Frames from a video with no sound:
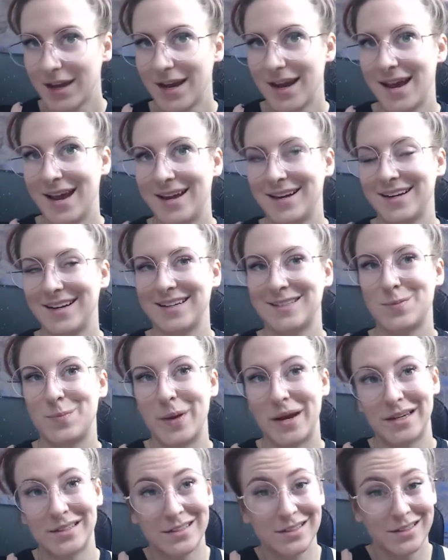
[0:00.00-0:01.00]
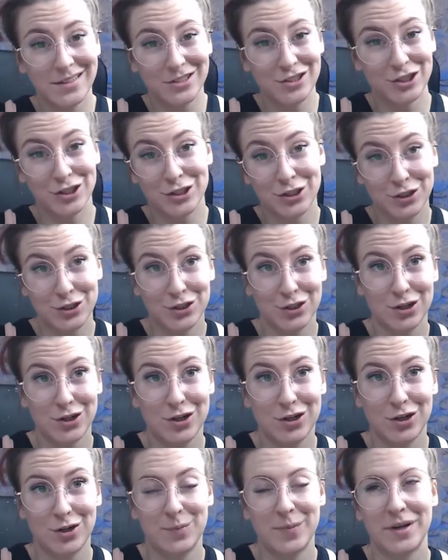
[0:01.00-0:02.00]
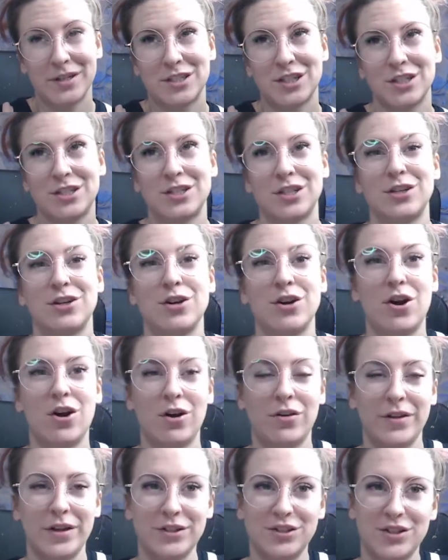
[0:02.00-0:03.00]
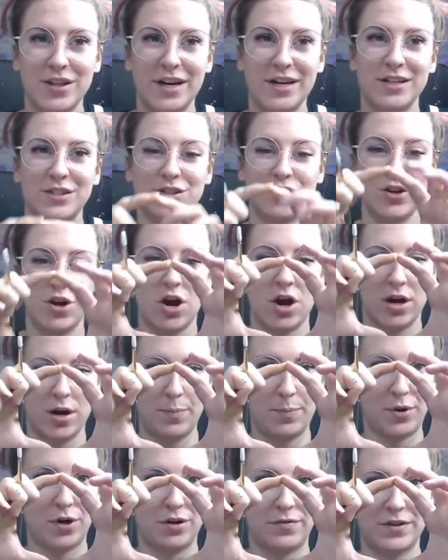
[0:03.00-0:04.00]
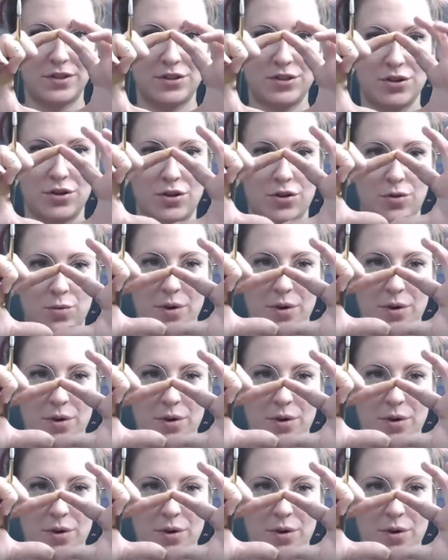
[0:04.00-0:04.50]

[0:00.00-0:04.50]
And it's basically just a circle, but just acknowledge that it's not a perfect circle.